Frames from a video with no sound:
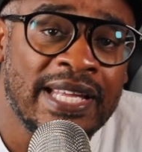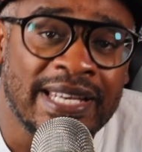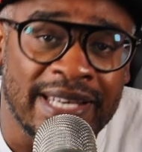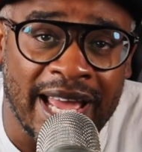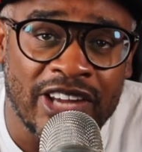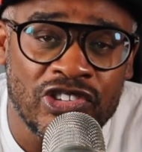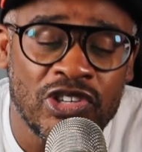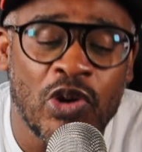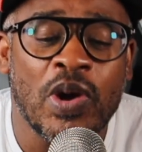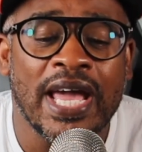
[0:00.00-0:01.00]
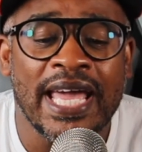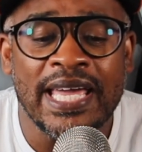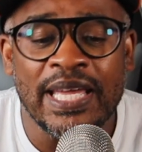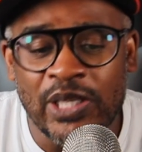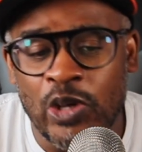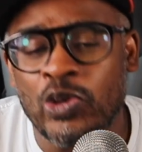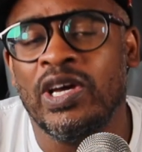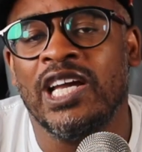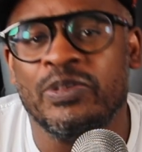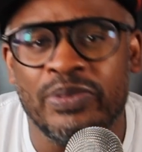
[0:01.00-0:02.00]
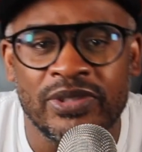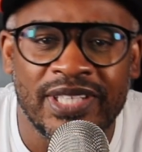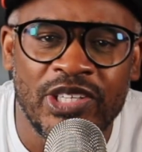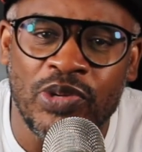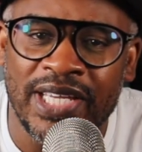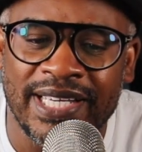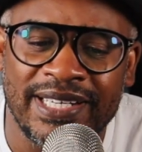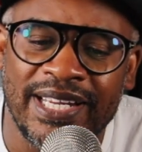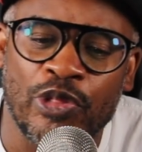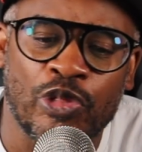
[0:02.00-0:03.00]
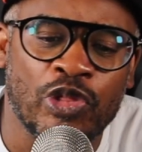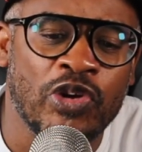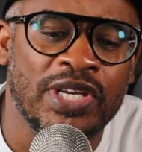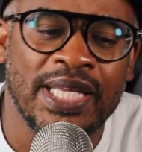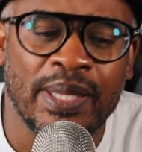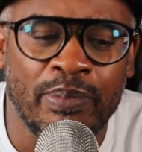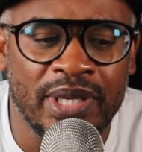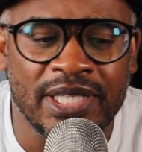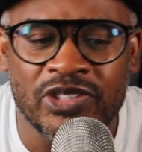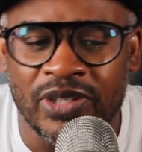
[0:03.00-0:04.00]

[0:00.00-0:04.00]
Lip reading: national and local experts, and you get it in 30 minutes or